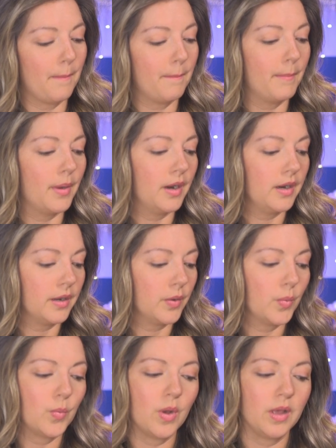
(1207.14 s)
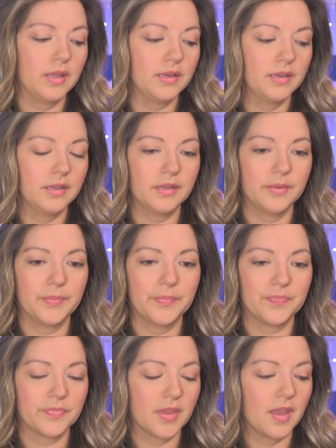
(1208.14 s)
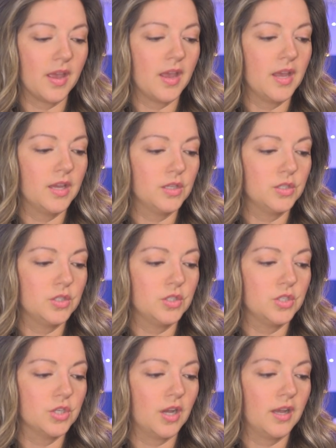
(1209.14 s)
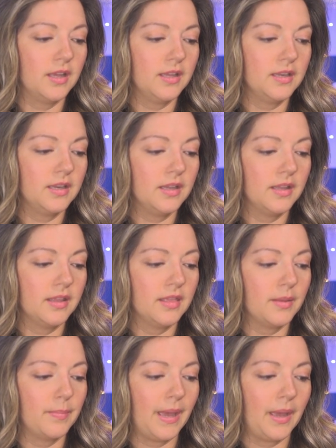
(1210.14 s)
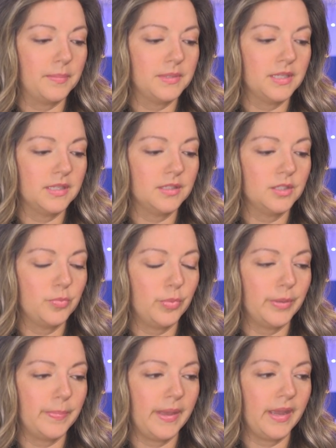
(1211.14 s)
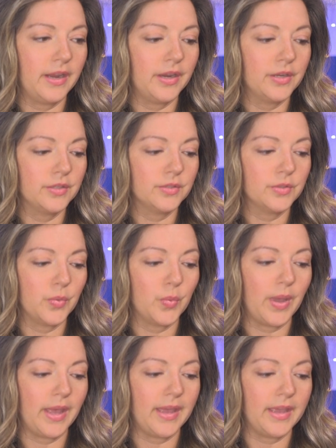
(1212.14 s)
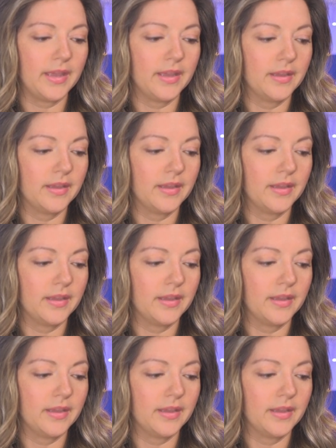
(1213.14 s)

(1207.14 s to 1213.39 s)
Mark 1 John the Baptist prepares the way.